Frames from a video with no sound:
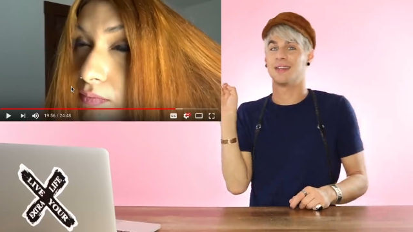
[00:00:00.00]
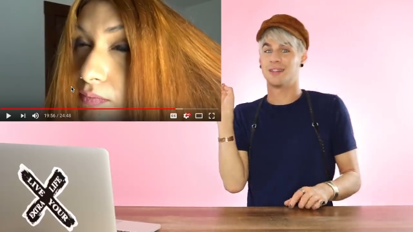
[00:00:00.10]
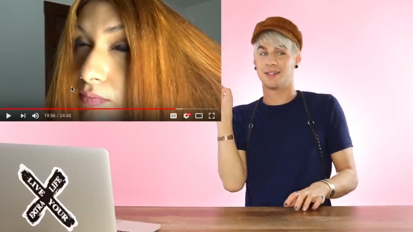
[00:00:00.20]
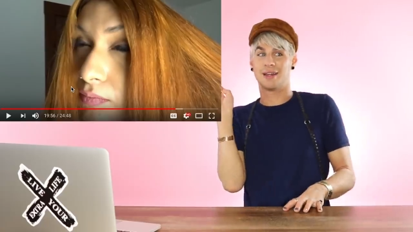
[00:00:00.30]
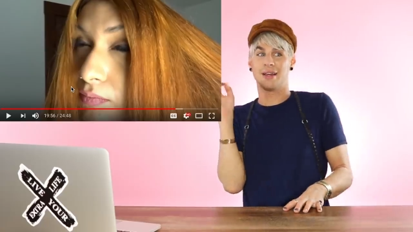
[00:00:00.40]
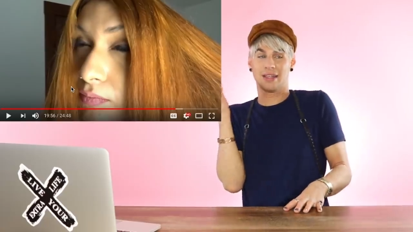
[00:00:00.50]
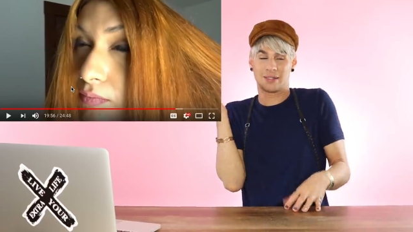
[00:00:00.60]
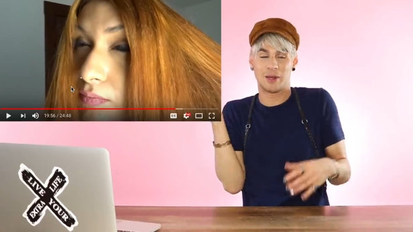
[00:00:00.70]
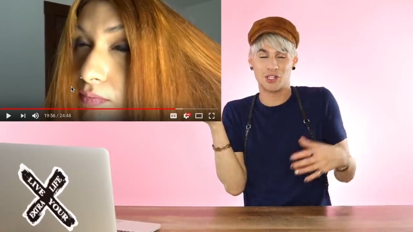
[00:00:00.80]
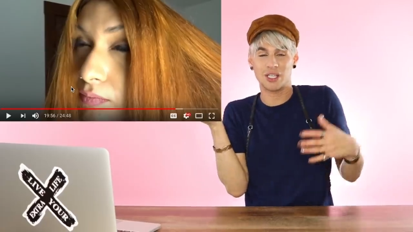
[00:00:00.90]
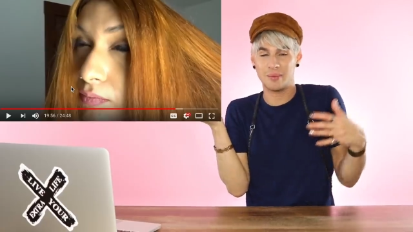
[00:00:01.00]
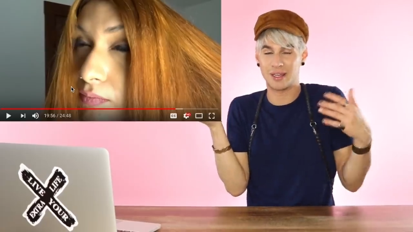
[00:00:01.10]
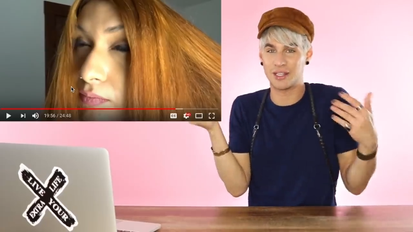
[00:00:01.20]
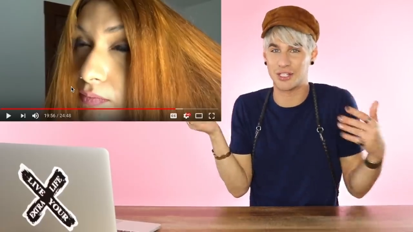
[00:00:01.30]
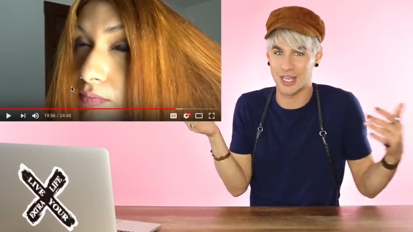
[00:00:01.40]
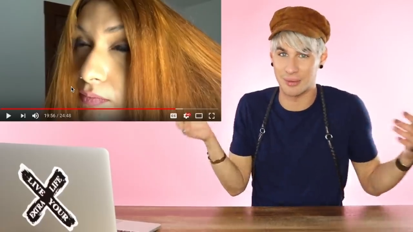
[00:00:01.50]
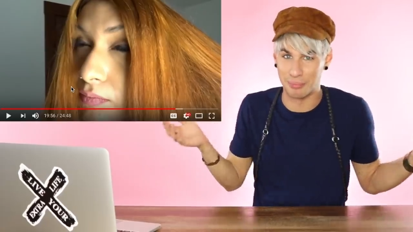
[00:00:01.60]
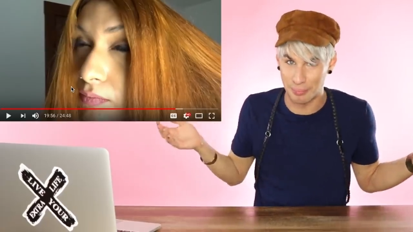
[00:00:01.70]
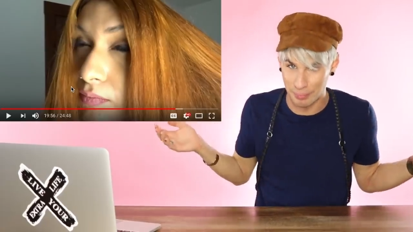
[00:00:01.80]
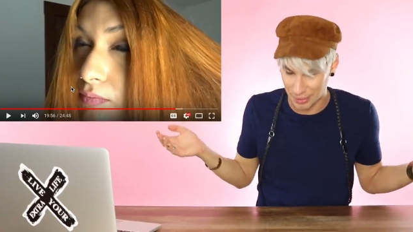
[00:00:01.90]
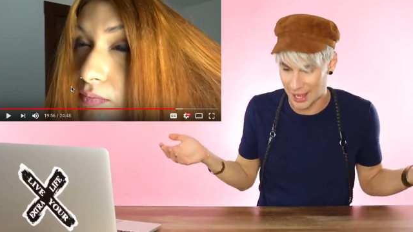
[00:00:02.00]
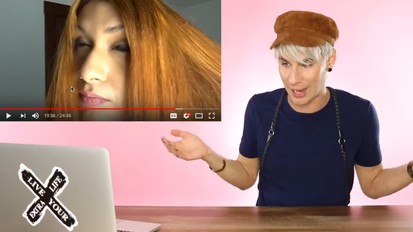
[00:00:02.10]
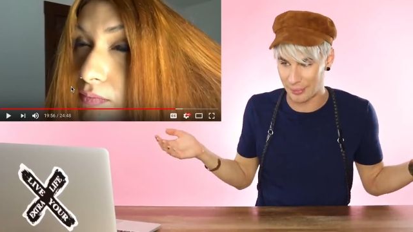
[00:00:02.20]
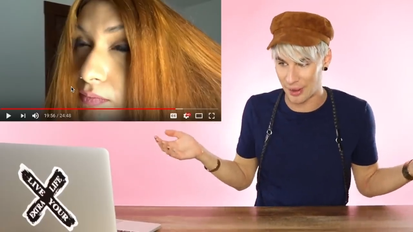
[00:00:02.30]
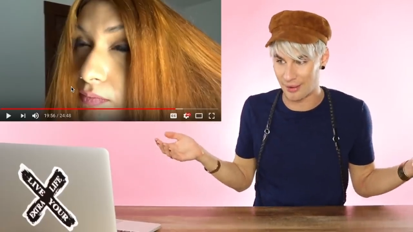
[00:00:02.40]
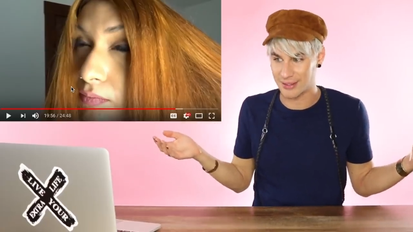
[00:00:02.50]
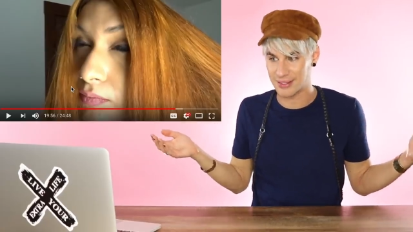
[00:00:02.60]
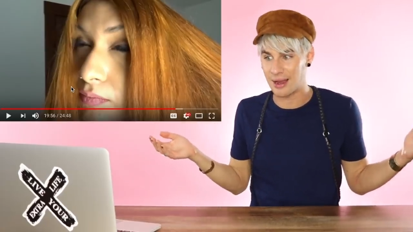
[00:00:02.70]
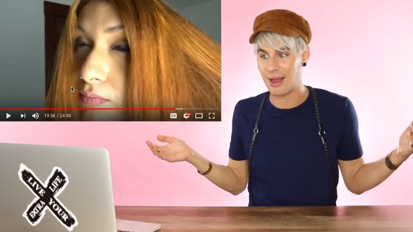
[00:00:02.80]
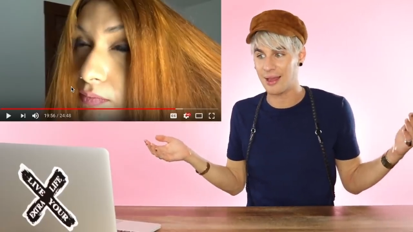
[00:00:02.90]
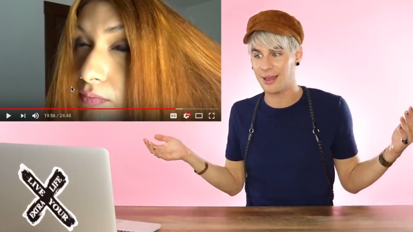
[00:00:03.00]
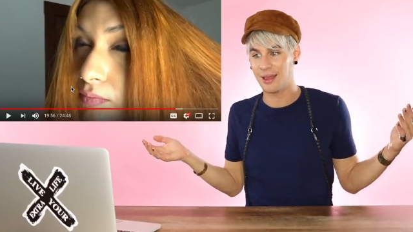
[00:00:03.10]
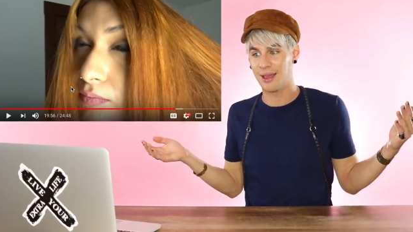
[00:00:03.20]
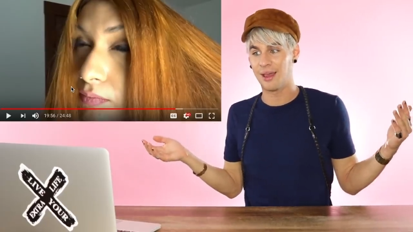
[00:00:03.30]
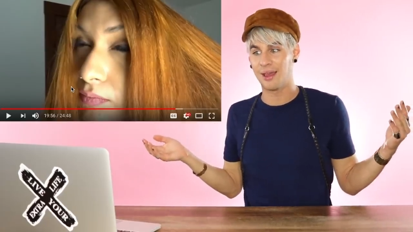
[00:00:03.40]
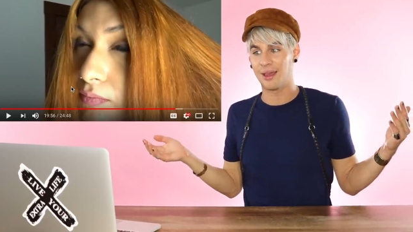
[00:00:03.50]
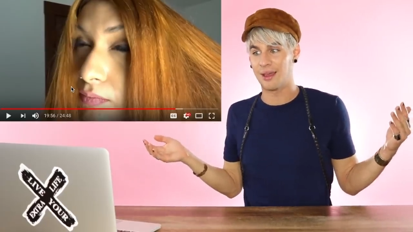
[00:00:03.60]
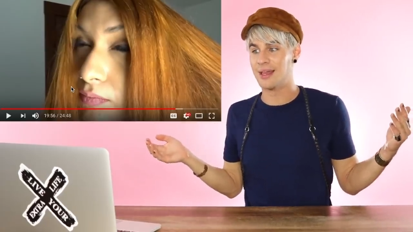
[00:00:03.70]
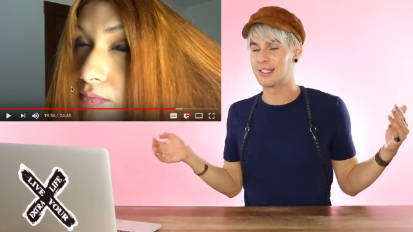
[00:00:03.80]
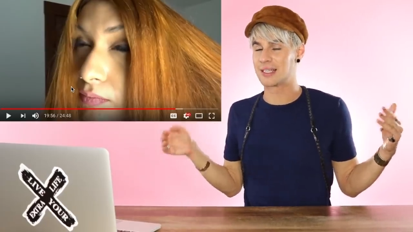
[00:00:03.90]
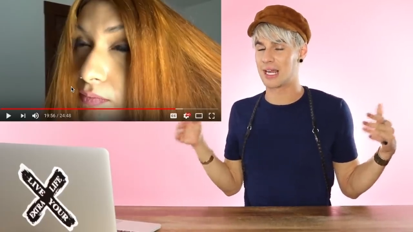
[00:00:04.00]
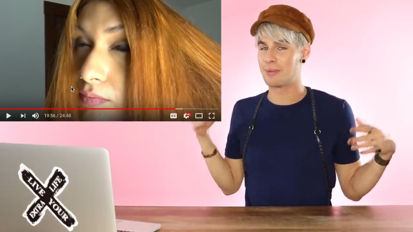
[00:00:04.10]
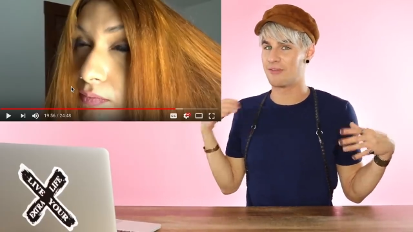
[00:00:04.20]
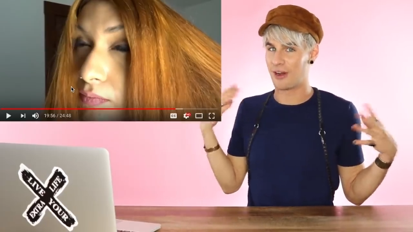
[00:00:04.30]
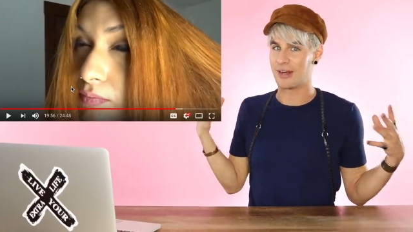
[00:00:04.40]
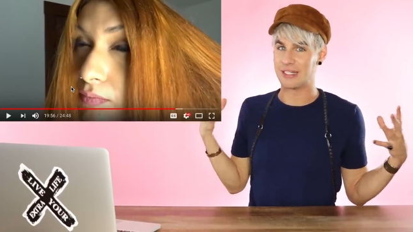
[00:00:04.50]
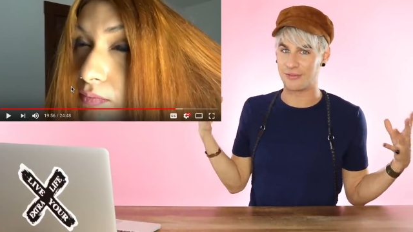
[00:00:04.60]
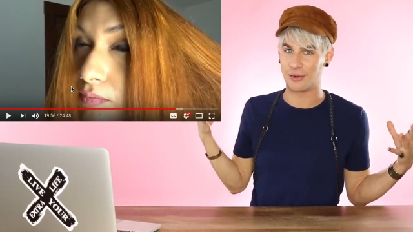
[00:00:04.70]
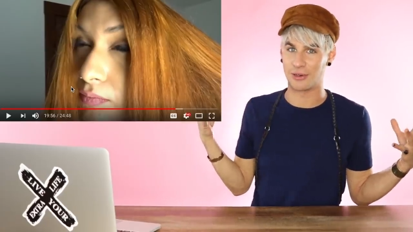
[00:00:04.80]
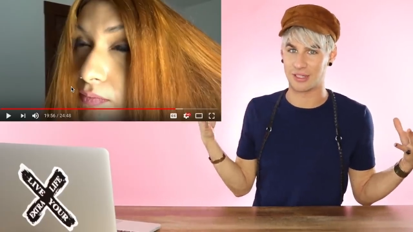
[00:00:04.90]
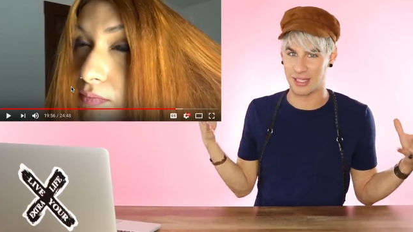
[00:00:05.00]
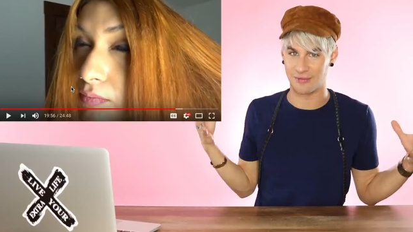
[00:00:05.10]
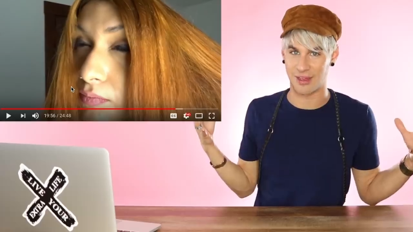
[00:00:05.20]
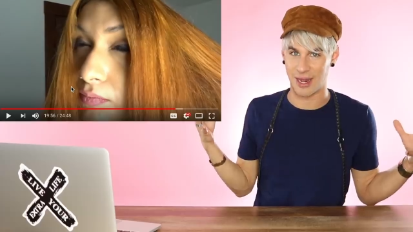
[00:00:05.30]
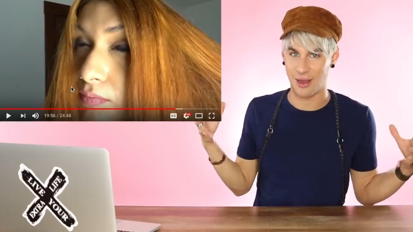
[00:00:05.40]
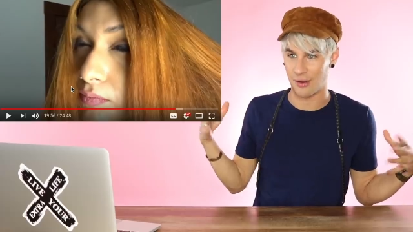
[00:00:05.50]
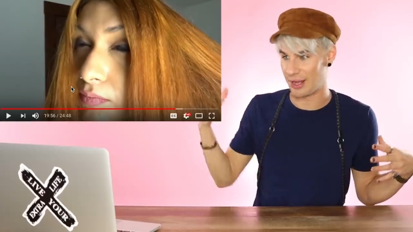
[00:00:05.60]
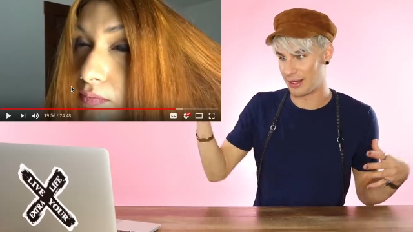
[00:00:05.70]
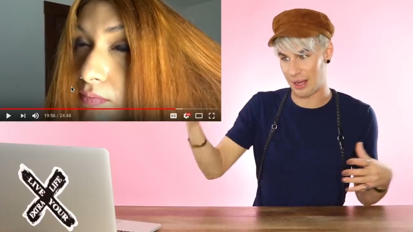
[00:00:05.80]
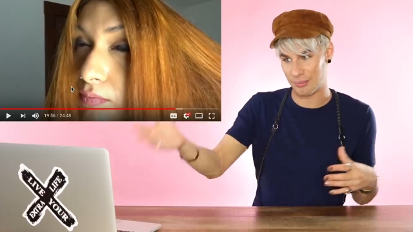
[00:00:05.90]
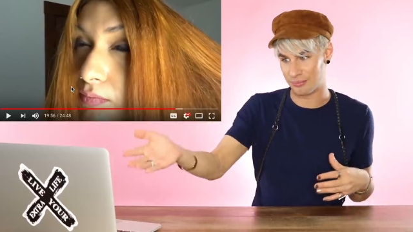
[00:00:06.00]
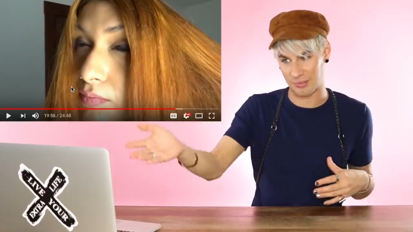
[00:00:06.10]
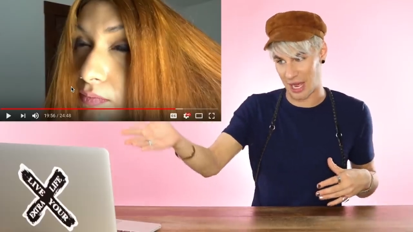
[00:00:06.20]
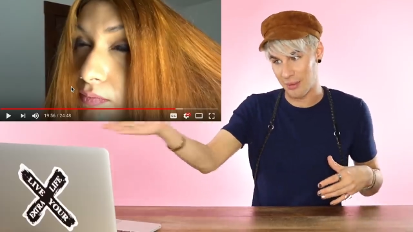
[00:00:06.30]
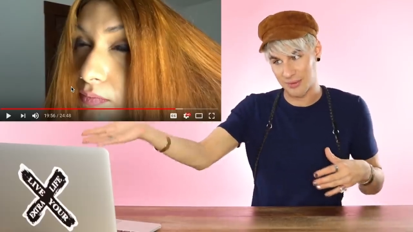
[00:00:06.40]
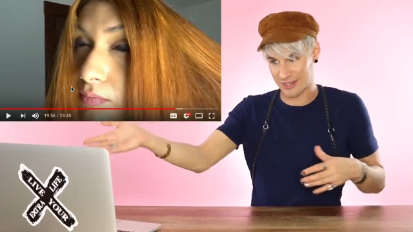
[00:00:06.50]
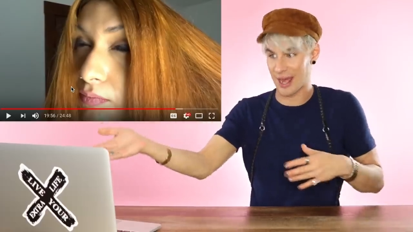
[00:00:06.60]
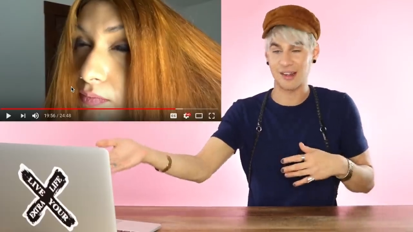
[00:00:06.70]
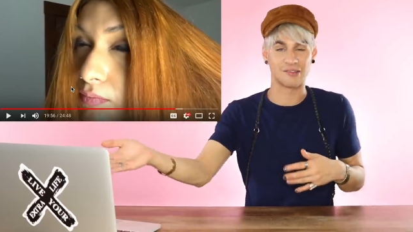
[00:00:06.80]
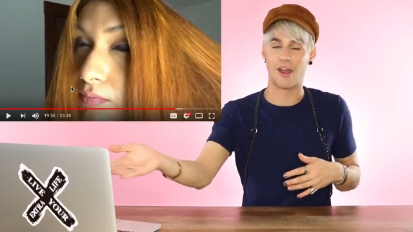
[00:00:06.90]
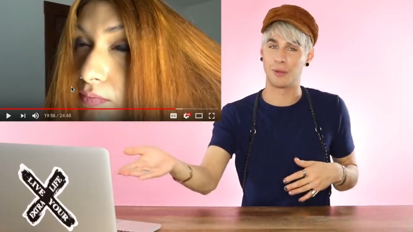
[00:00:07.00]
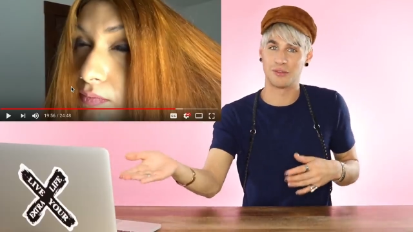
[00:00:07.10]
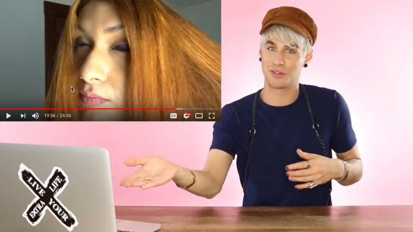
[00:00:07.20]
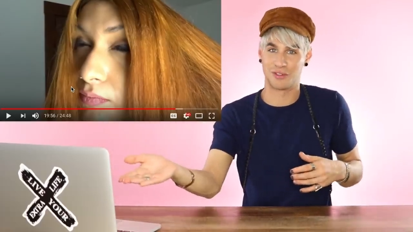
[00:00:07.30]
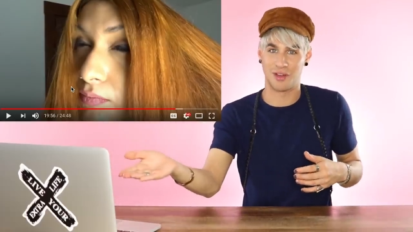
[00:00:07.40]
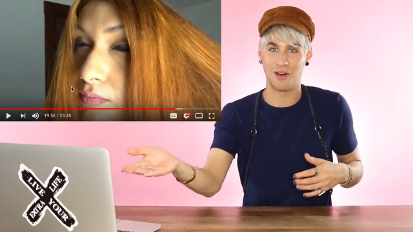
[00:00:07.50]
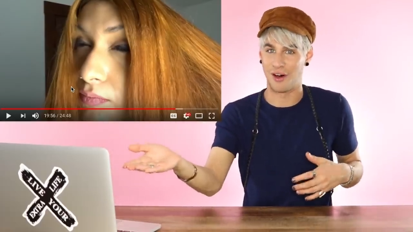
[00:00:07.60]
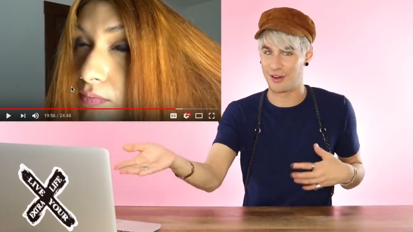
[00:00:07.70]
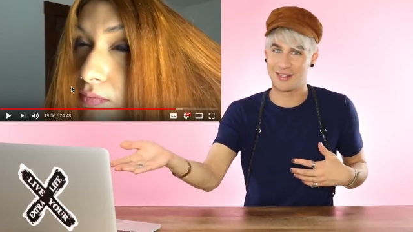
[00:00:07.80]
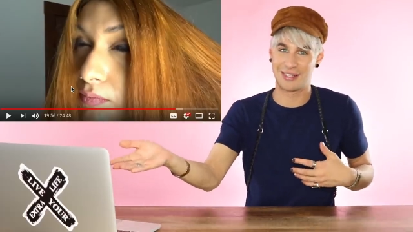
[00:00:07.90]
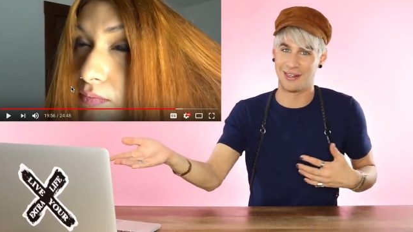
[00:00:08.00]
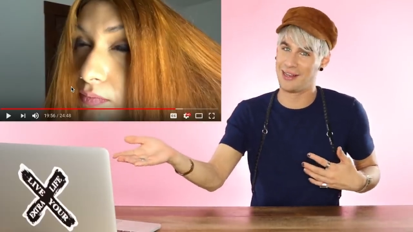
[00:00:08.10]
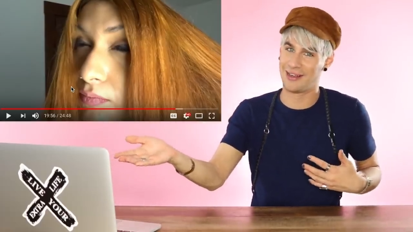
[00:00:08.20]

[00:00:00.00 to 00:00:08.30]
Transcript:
Speaker 1: uh, especially because she had black box dye, it's going to be very difficult to lift that out. And I'm, I'm satisfied with this result, honestly.